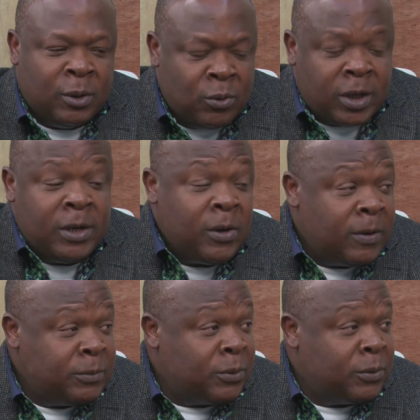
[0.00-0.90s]
looking
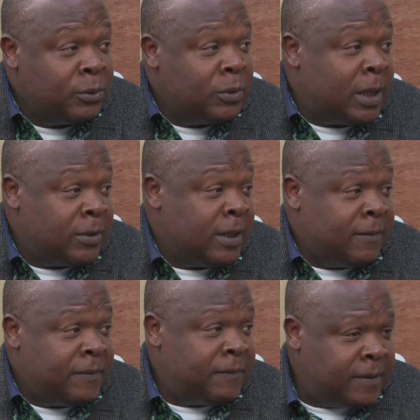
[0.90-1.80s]
up to
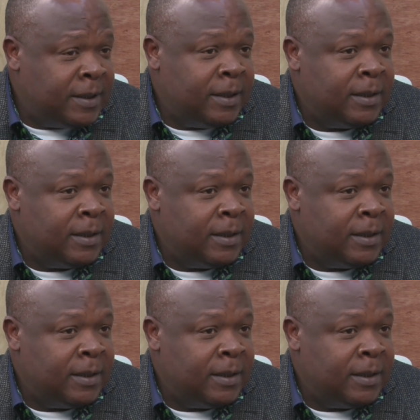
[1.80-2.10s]
2015.